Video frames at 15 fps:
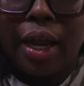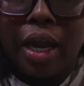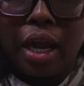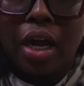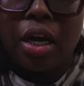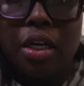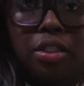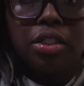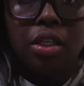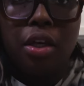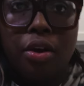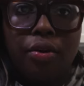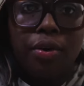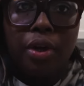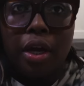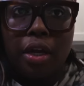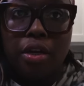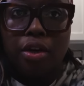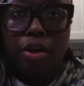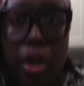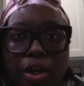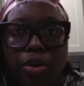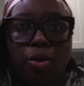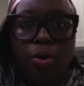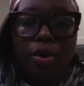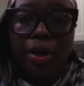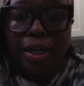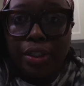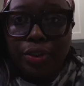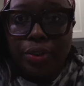a content creator and you
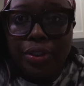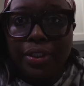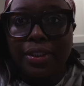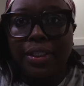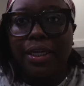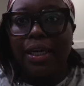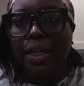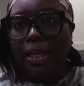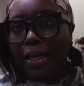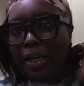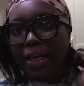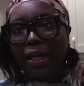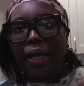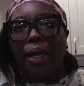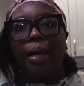are interested in it